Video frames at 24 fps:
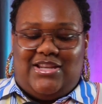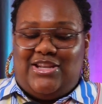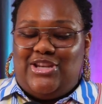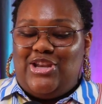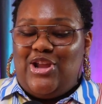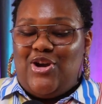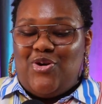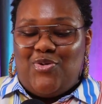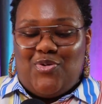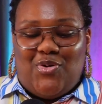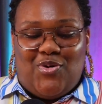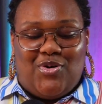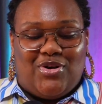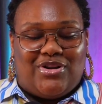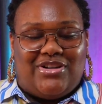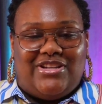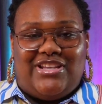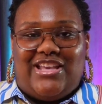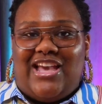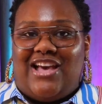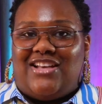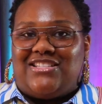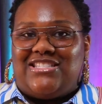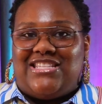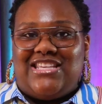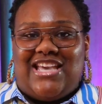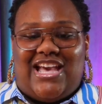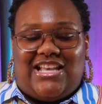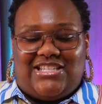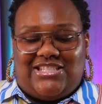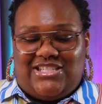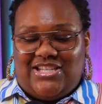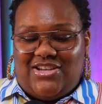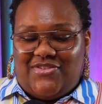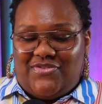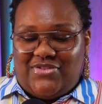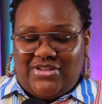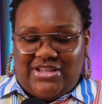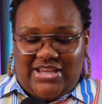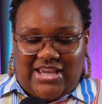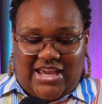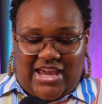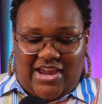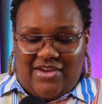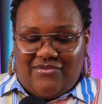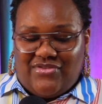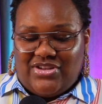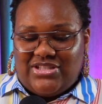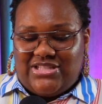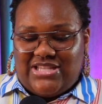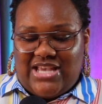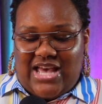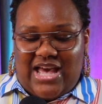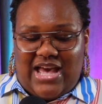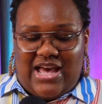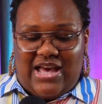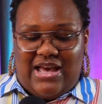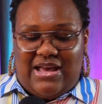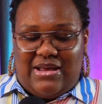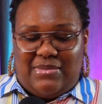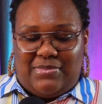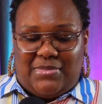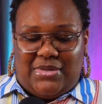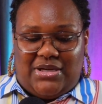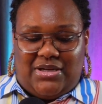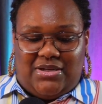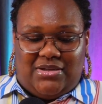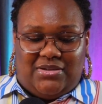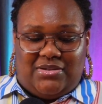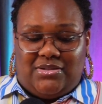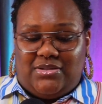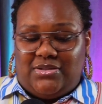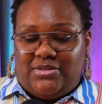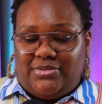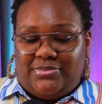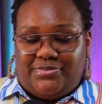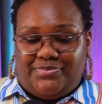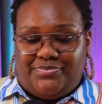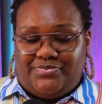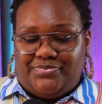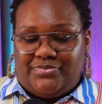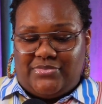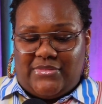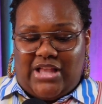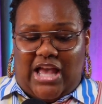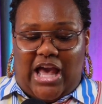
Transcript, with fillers: No order. Y'all see, I shuffle it every time um,